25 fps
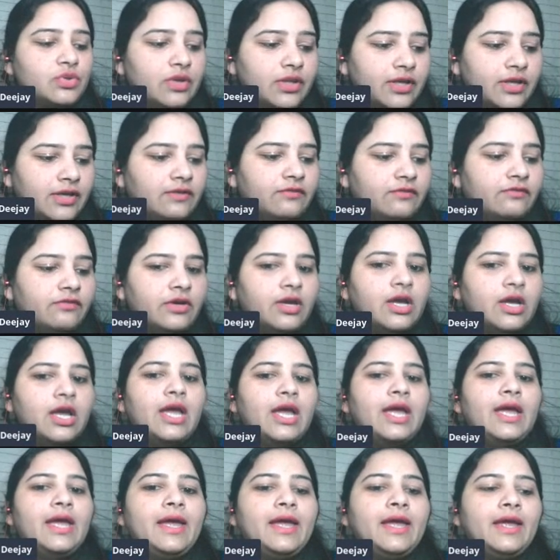to leave.
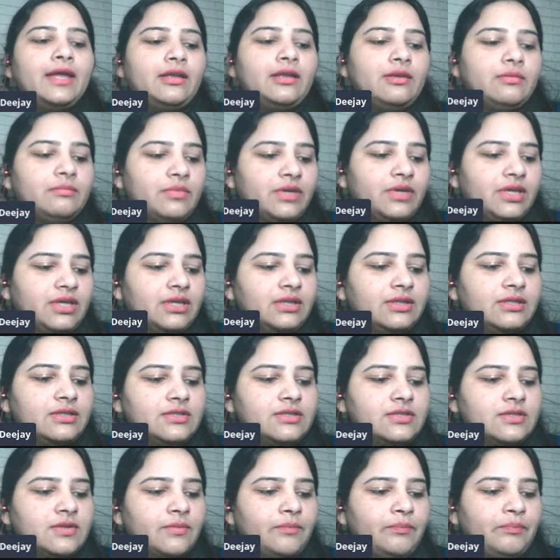It
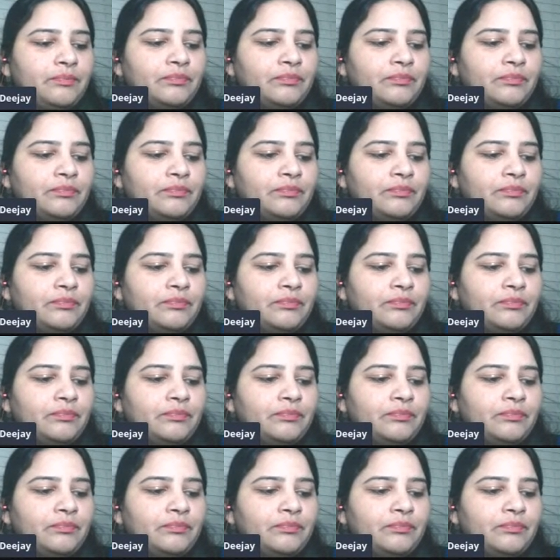means